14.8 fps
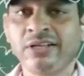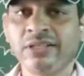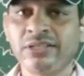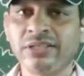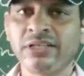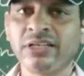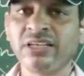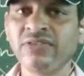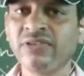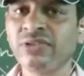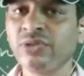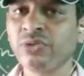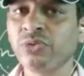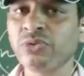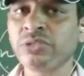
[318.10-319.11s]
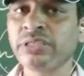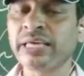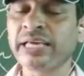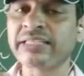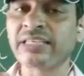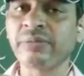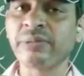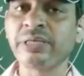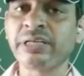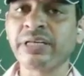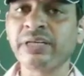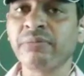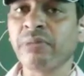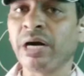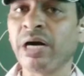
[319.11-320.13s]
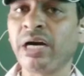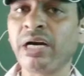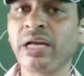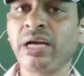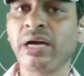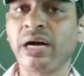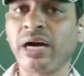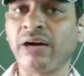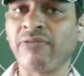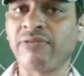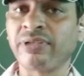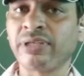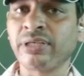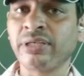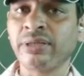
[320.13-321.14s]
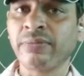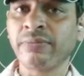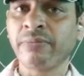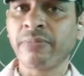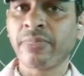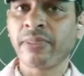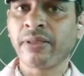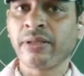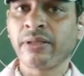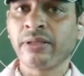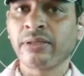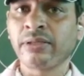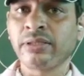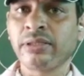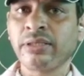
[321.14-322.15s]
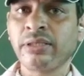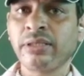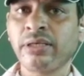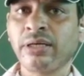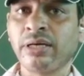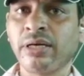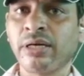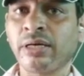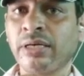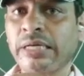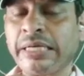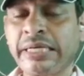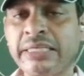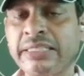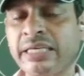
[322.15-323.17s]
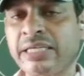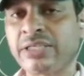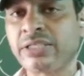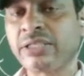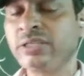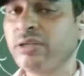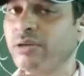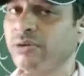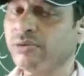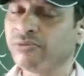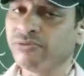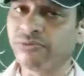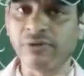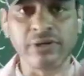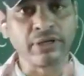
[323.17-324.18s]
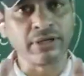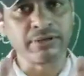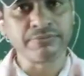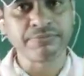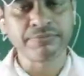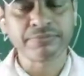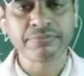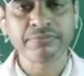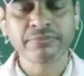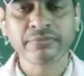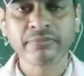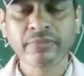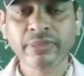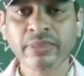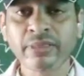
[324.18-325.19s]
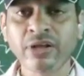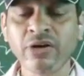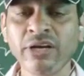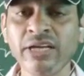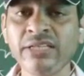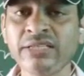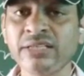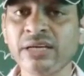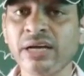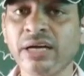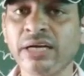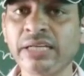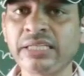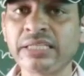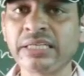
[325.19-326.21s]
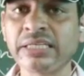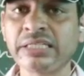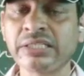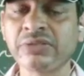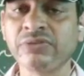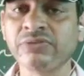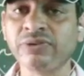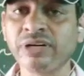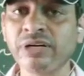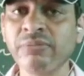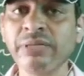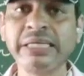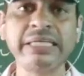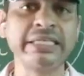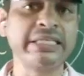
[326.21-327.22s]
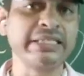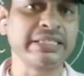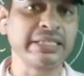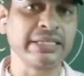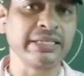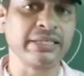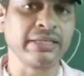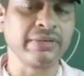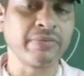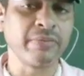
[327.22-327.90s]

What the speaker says: Generally, we use the exclamatory mark after the interjection verb. Now let's discuss verb in detail.